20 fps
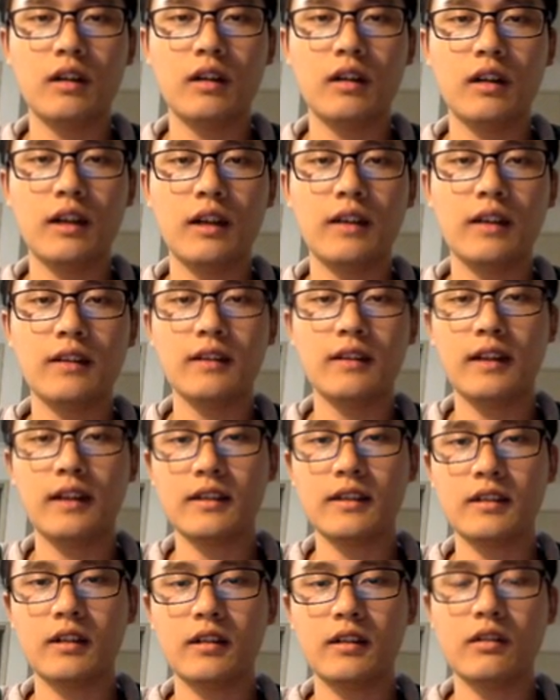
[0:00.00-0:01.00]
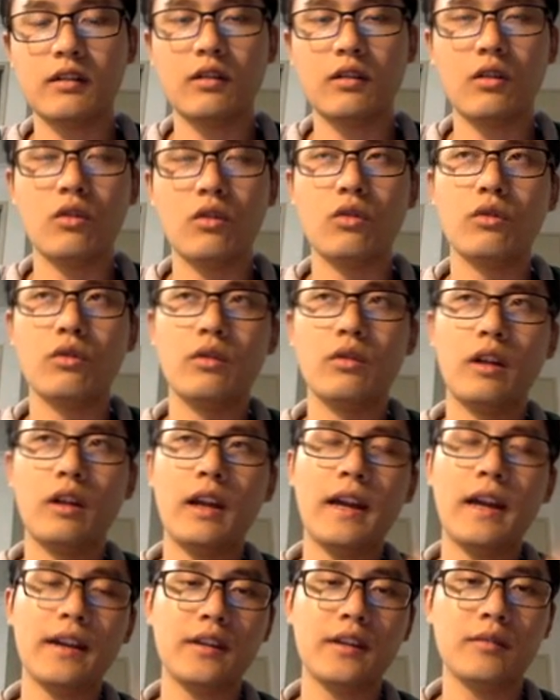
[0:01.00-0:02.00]
data or
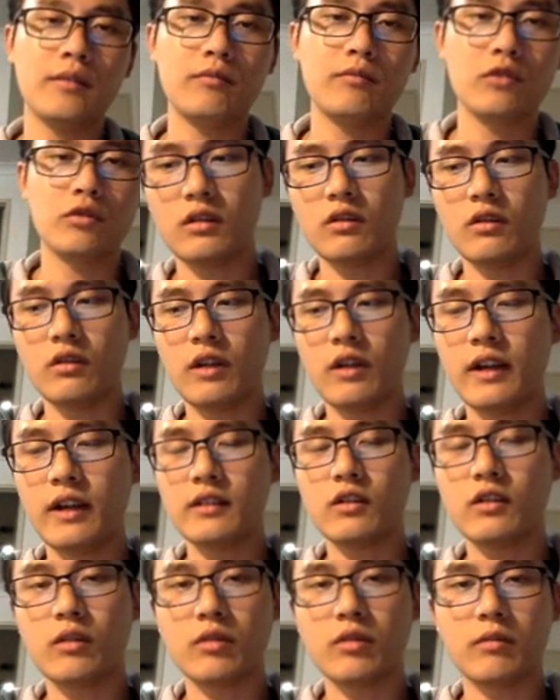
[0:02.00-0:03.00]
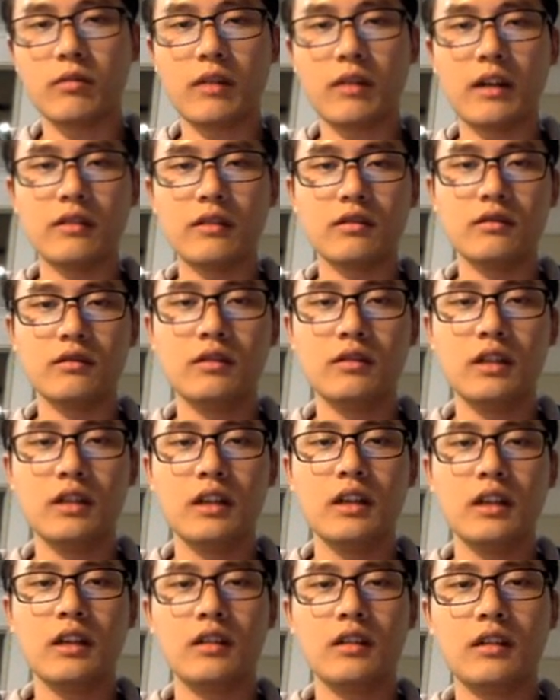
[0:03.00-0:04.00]
add-on optimizer,
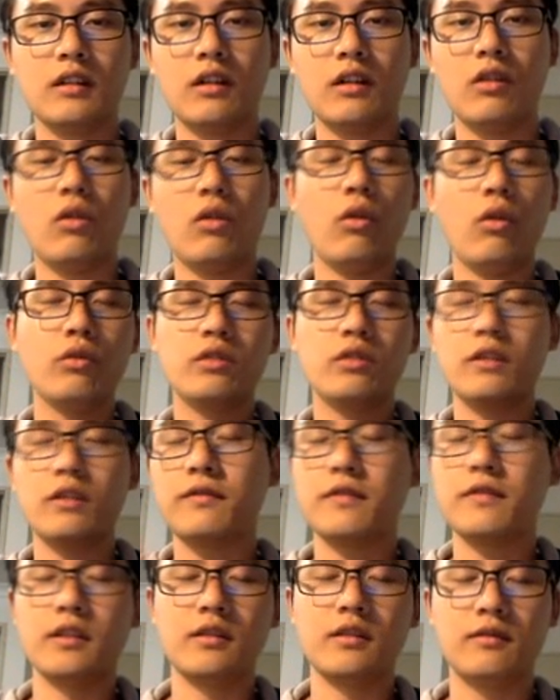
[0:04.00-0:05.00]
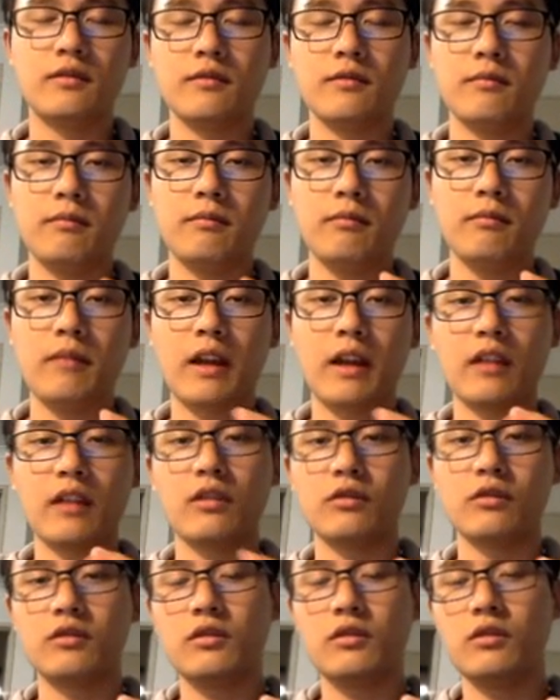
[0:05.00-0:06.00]
there are all different
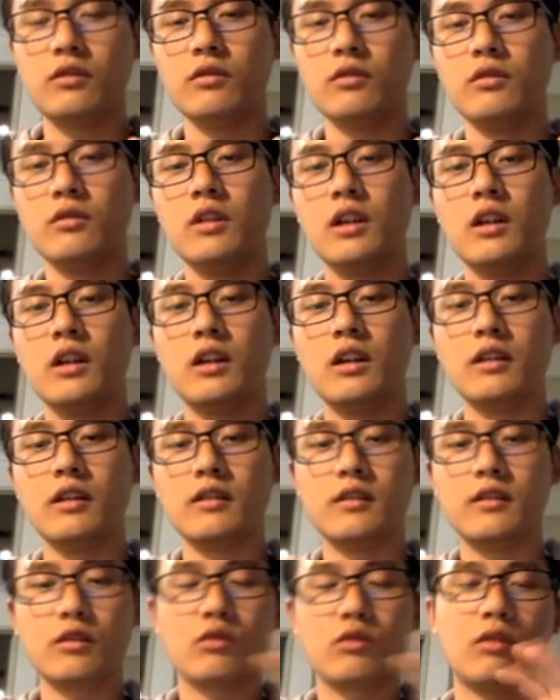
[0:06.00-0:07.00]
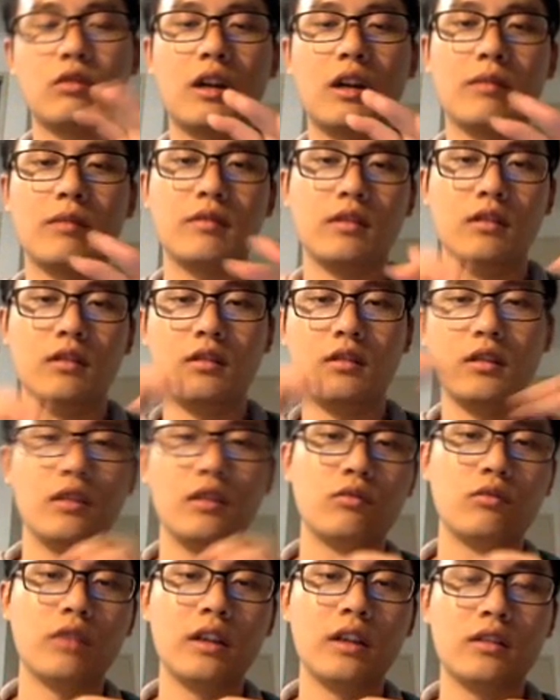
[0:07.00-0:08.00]
methods to describe the
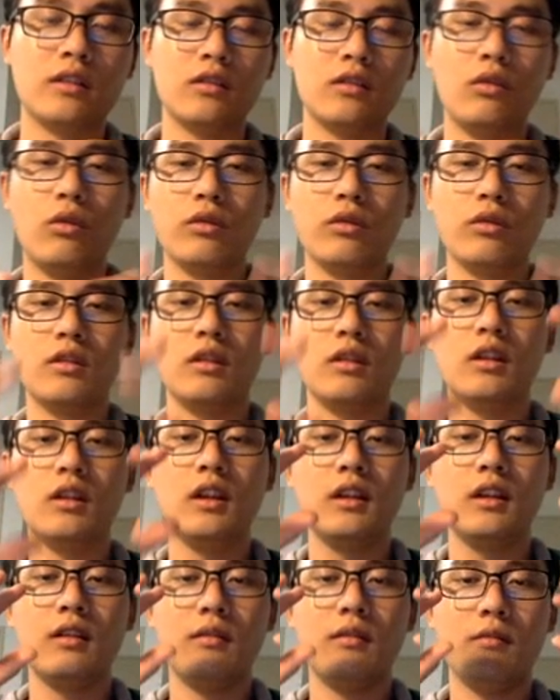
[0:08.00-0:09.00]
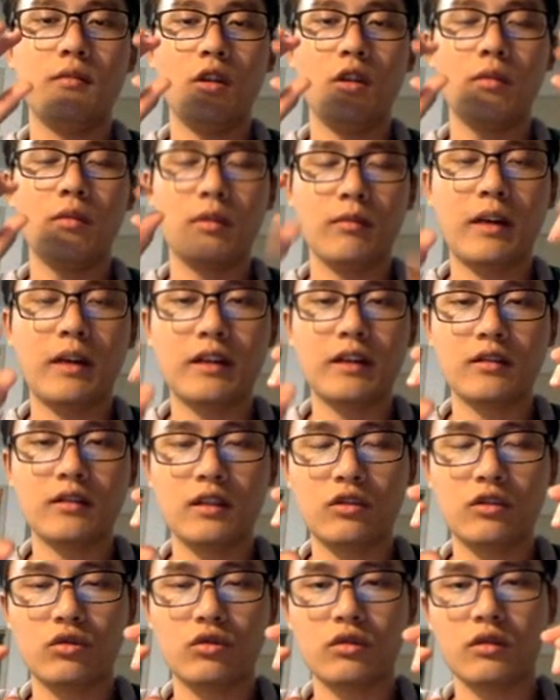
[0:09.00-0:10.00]
learning rates. All the
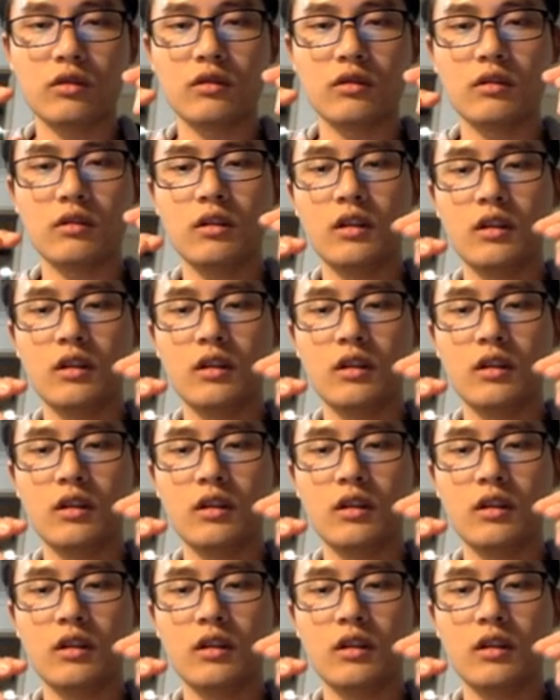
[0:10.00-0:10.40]
optimization